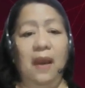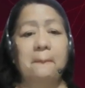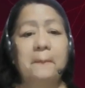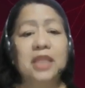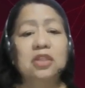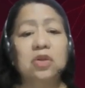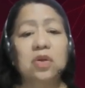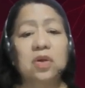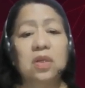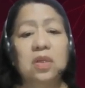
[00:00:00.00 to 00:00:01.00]
a
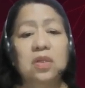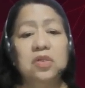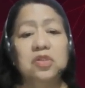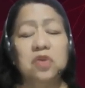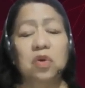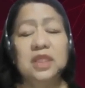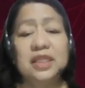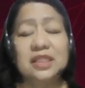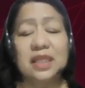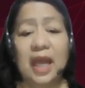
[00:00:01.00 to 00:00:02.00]
Pedro sold
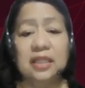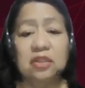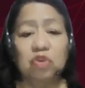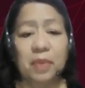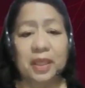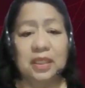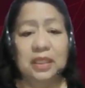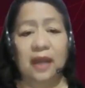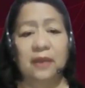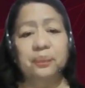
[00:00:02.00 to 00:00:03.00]
his land to
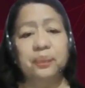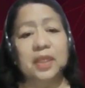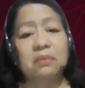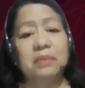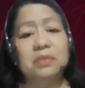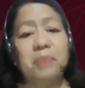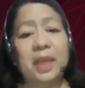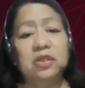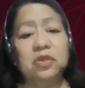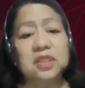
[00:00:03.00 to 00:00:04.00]
Maria, but
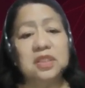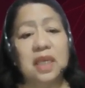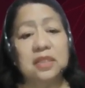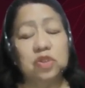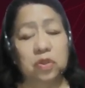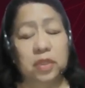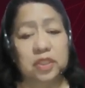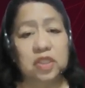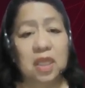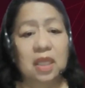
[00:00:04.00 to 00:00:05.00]
Pedro's son
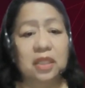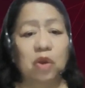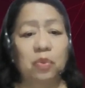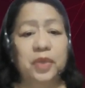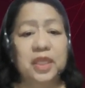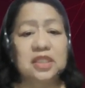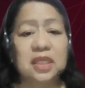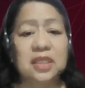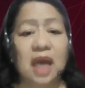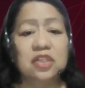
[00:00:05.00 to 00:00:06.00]
George now
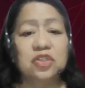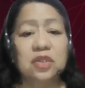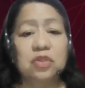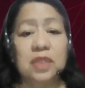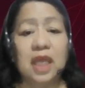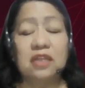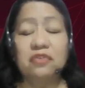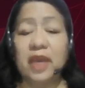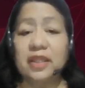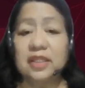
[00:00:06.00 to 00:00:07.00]
brings an action to
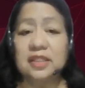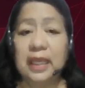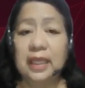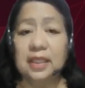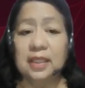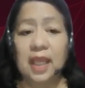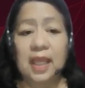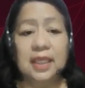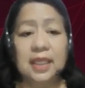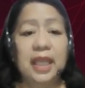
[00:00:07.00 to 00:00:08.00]
nullify the sale,
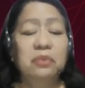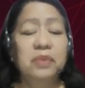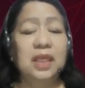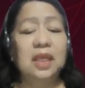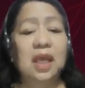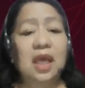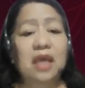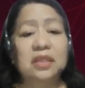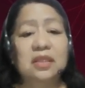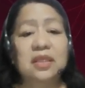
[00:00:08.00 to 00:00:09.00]
claiming
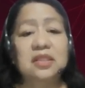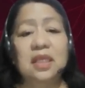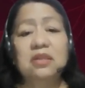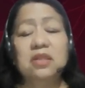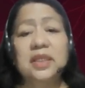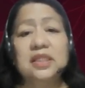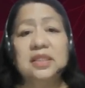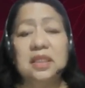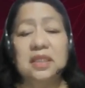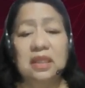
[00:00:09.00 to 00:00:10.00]
that he is
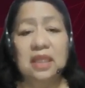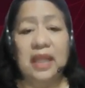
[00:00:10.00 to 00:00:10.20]
interested in